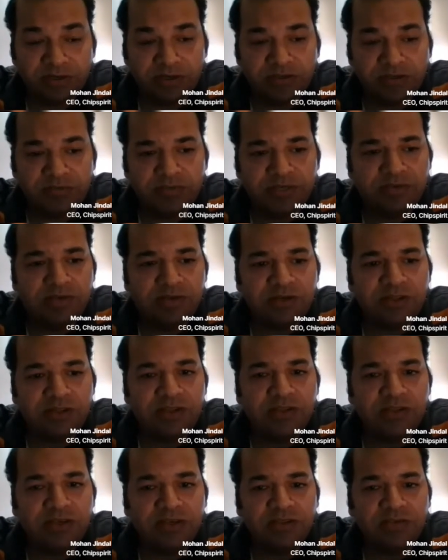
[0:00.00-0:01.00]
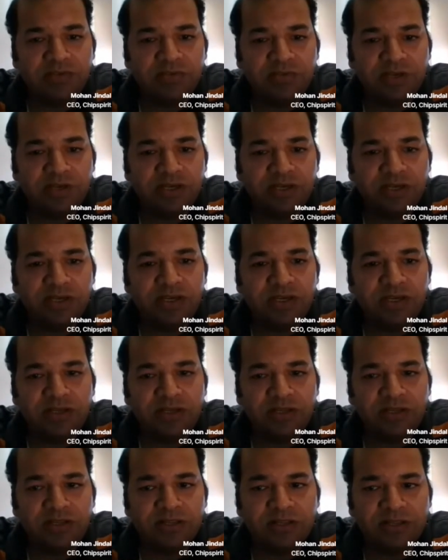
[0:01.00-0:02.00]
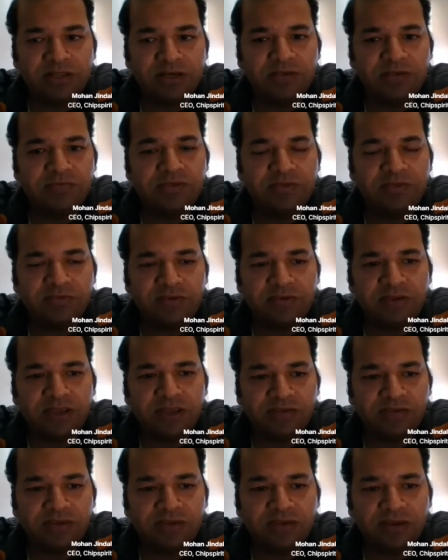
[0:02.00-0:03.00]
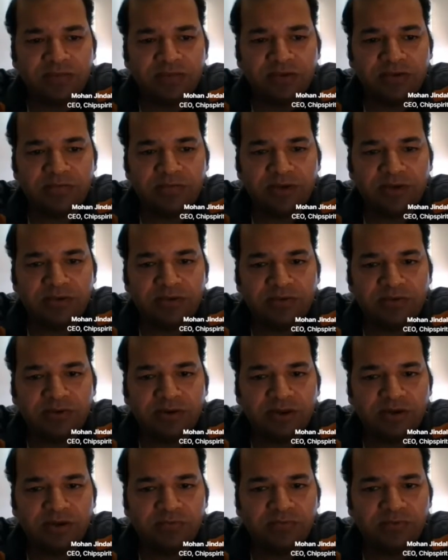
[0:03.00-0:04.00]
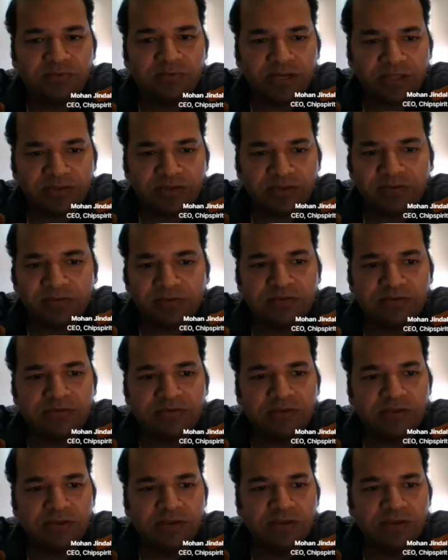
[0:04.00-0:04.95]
especially it is very critical in the defense establishments or finances,